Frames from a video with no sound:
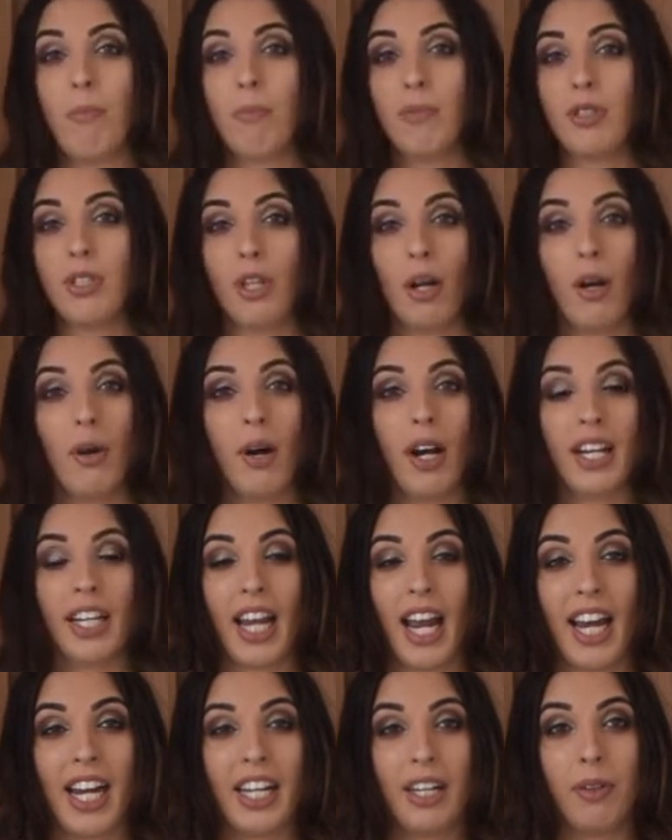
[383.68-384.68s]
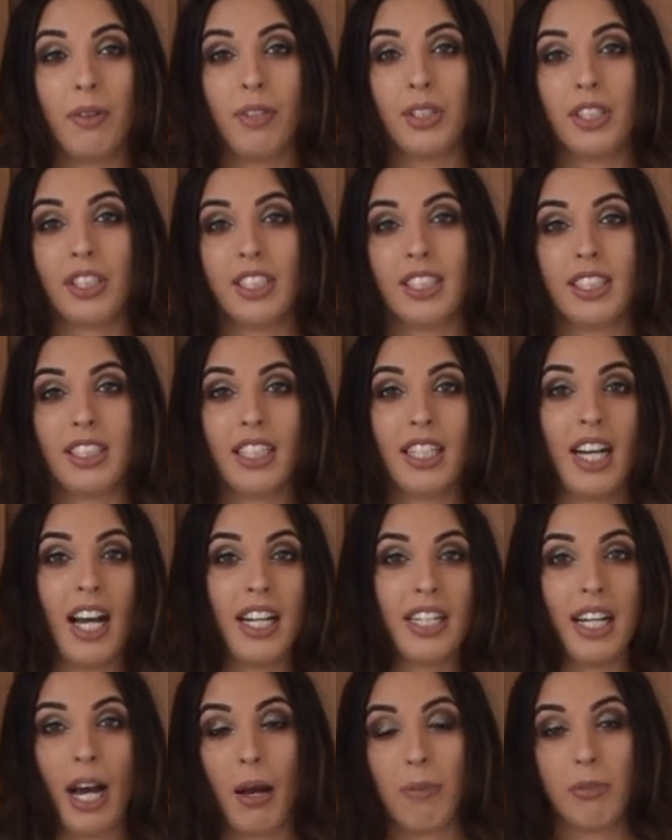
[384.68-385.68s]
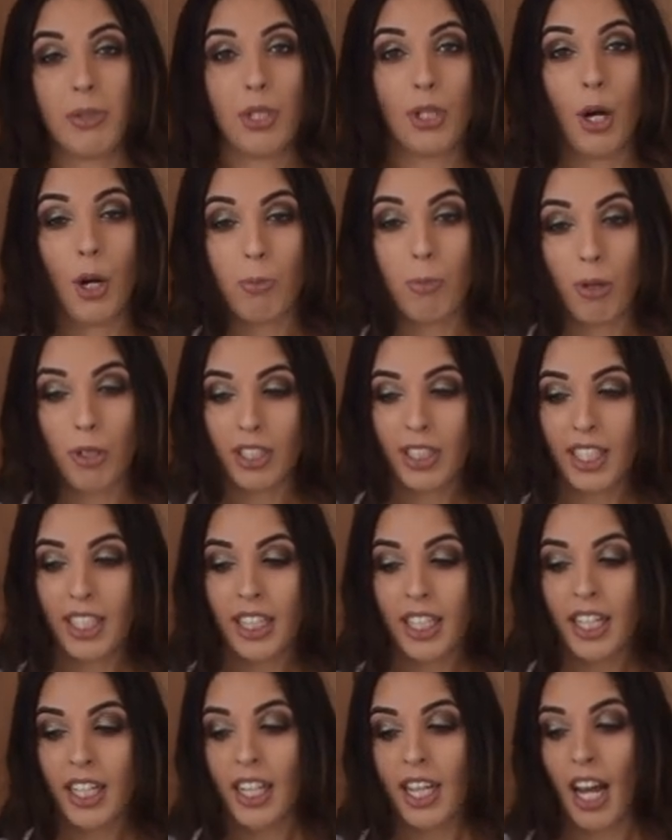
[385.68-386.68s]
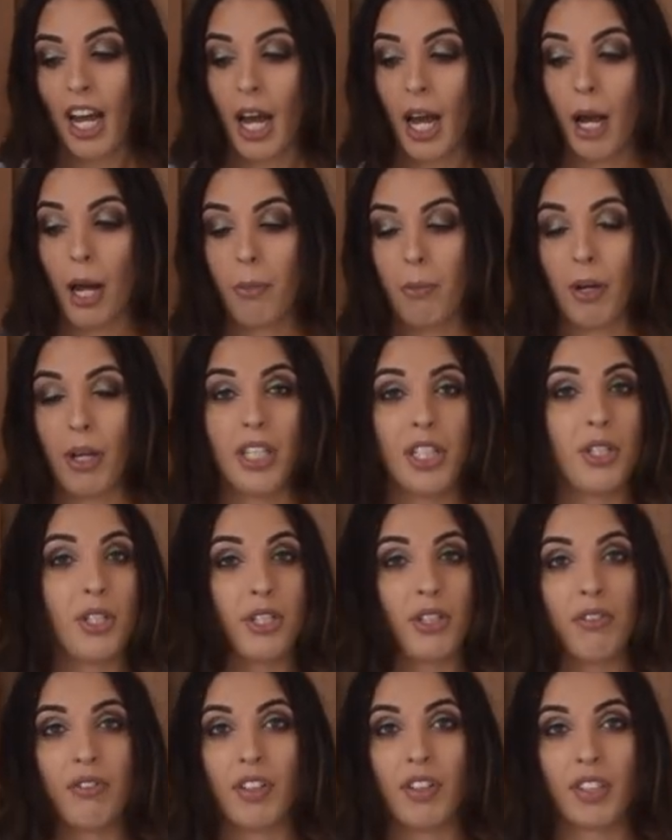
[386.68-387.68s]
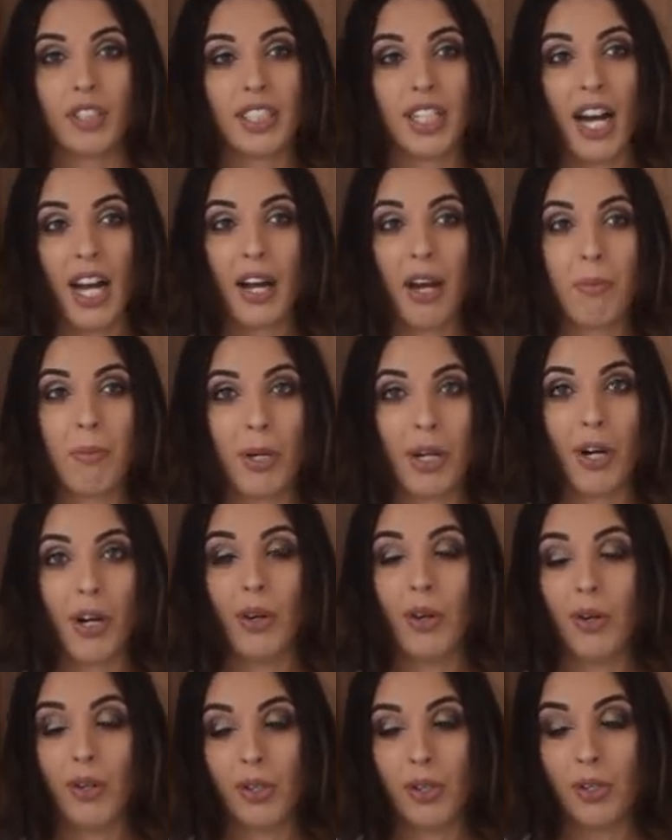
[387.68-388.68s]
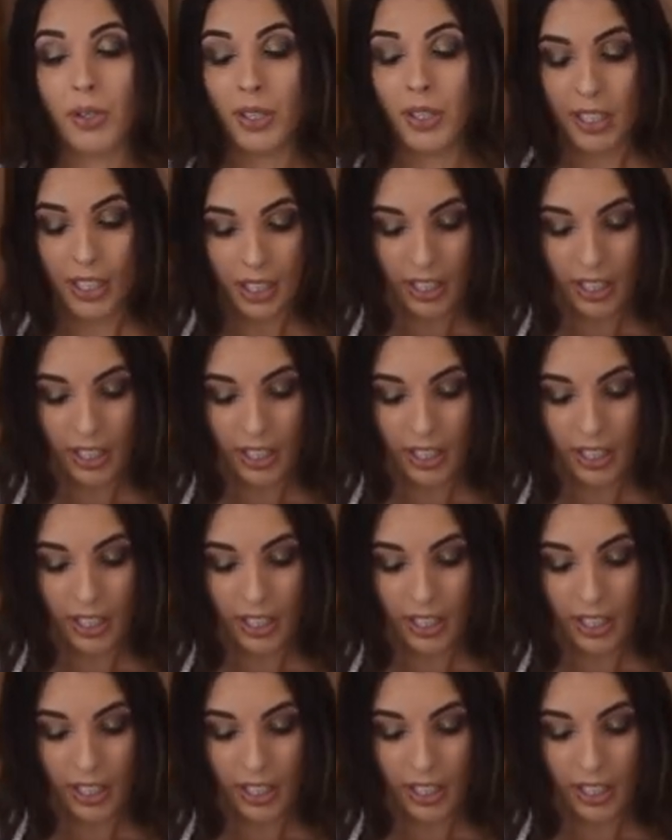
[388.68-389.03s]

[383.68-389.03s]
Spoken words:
so again, it will just adapt to your body. It doesn't feel tight on me at all,